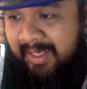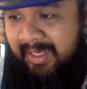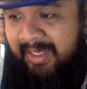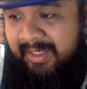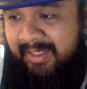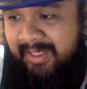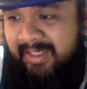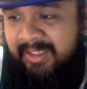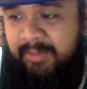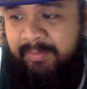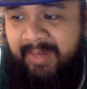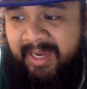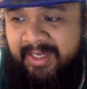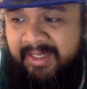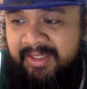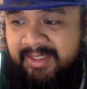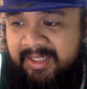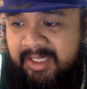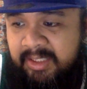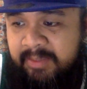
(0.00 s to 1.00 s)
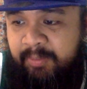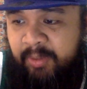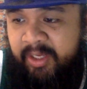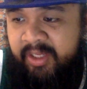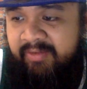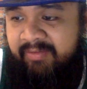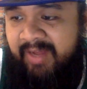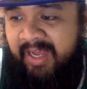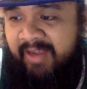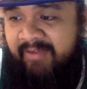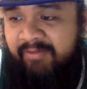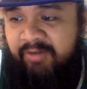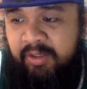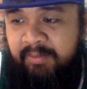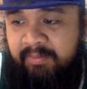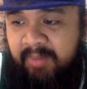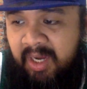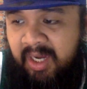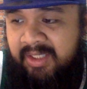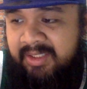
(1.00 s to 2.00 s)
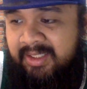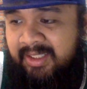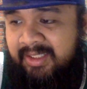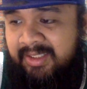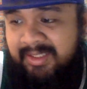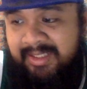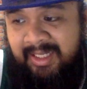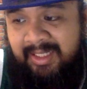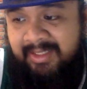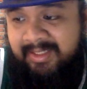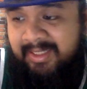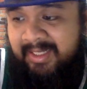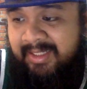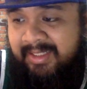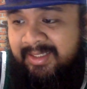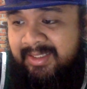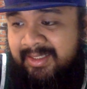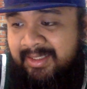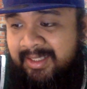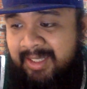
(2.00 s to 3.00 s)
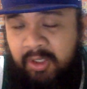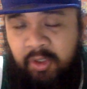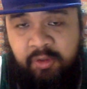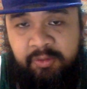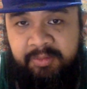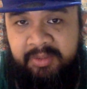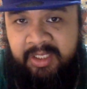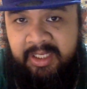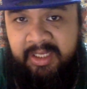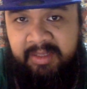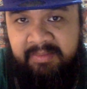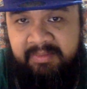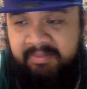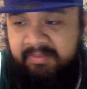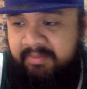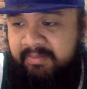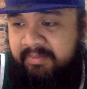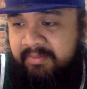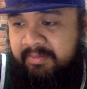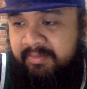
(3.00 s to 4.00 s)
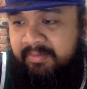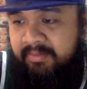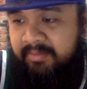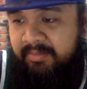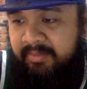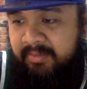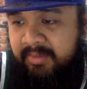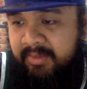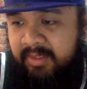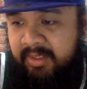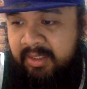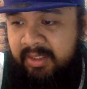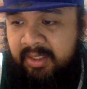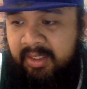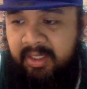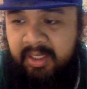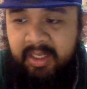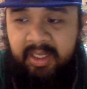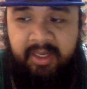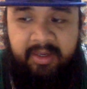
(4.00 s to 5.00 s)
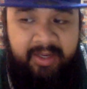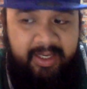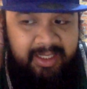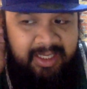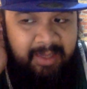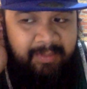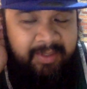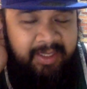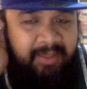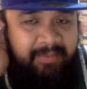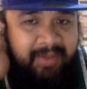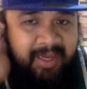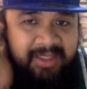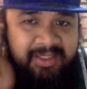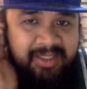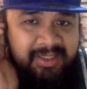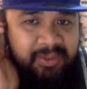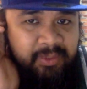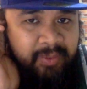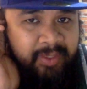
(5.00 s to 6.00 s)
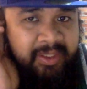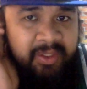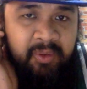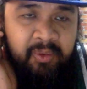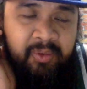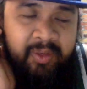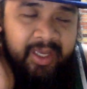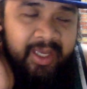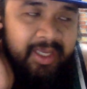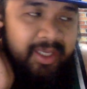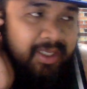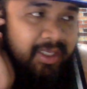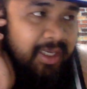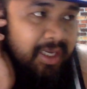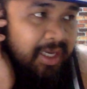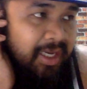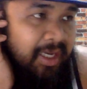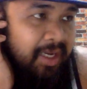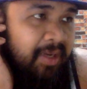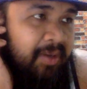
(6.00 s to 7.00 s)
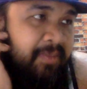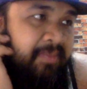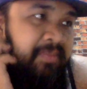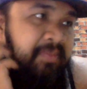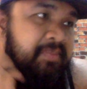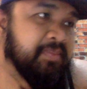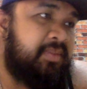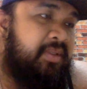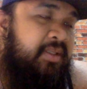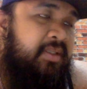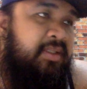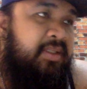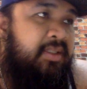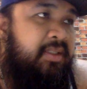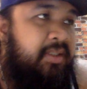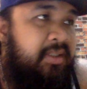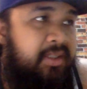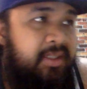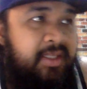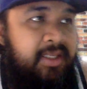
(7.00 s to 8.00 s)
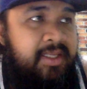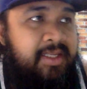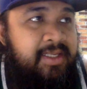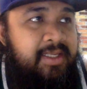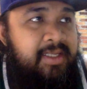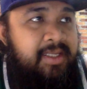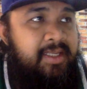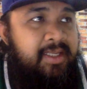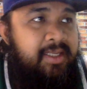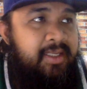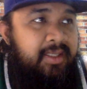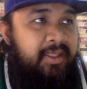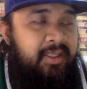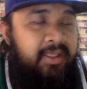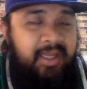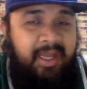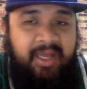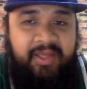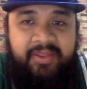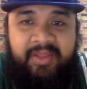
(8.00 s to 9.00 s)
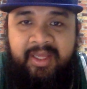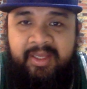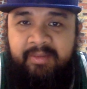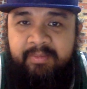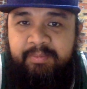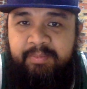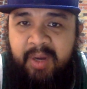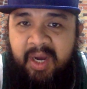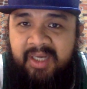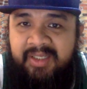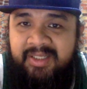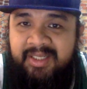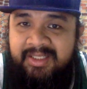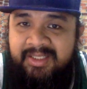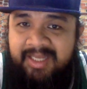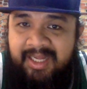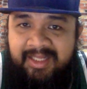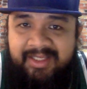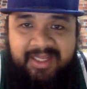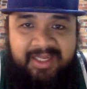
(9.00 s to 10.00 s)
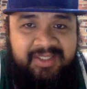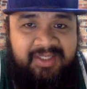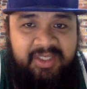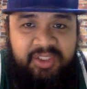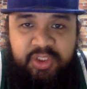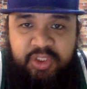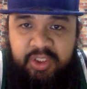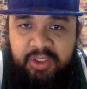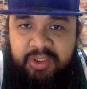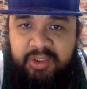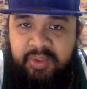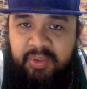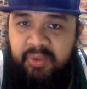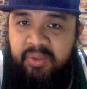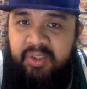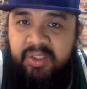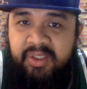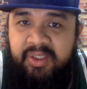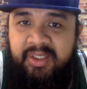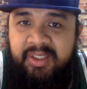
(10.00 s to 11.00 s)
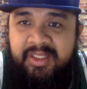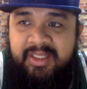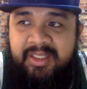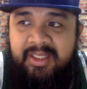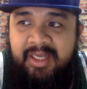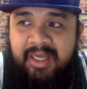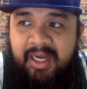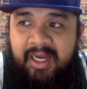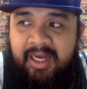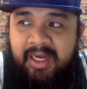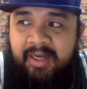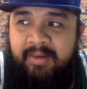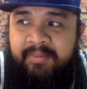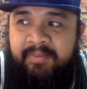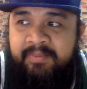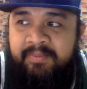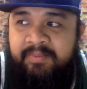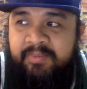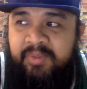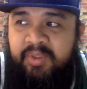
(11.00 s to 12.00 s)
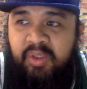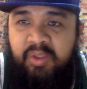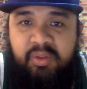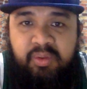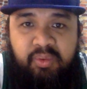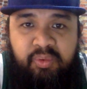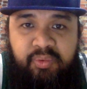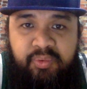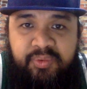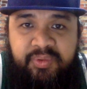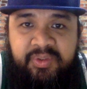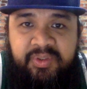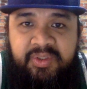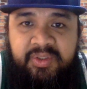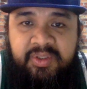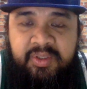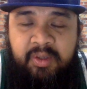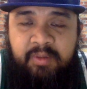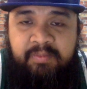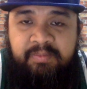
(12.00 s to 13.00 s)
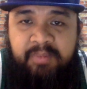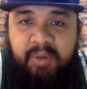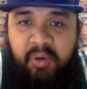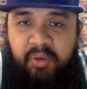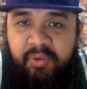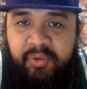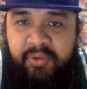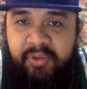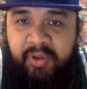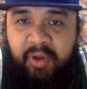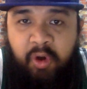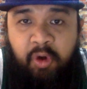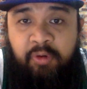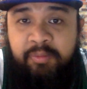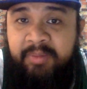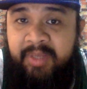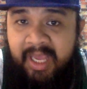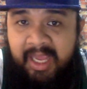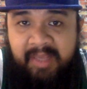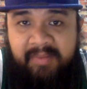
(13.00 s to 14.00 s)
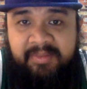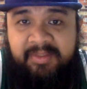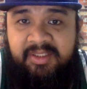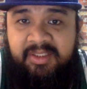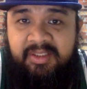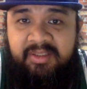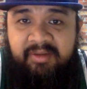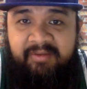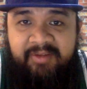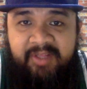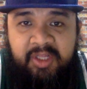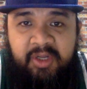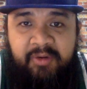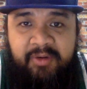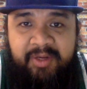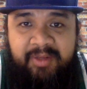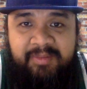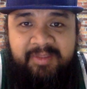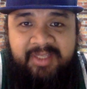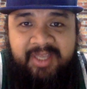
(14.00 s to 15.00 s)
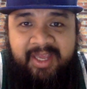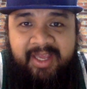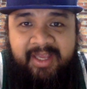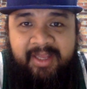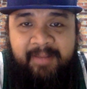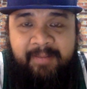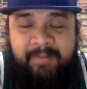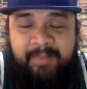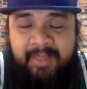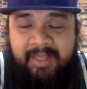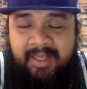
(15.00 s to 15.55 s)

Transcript: It is -6.5 for Boston Celtics, the home team. All right, I'm going to make this one quick. I think Boston Celtics is just too good to lose both home games, if you know what I'm saying.